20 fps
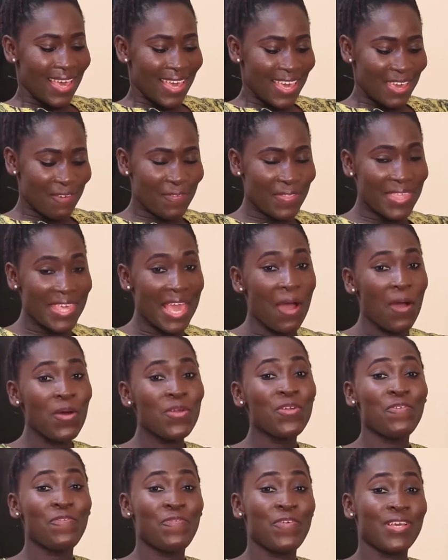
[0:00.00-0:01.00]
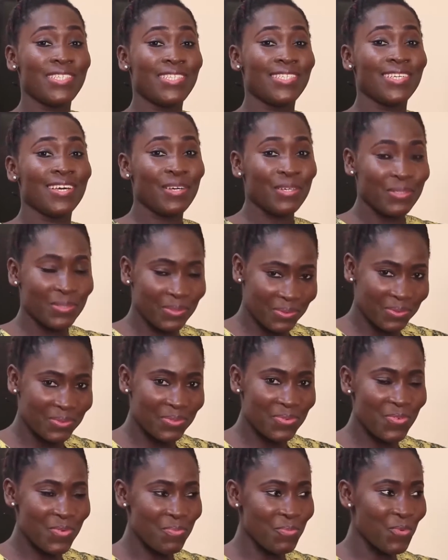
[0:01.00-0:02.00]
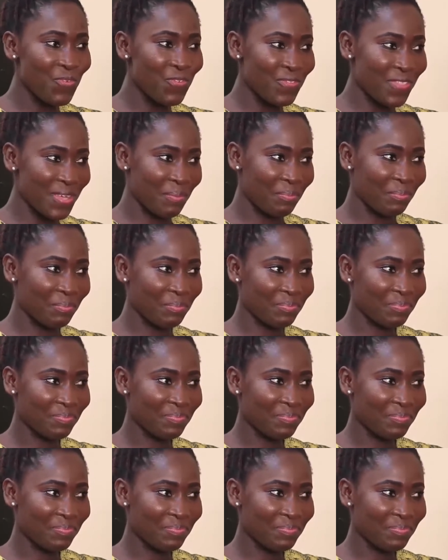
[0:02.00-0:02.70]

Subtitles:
If they are unofficial, remove them.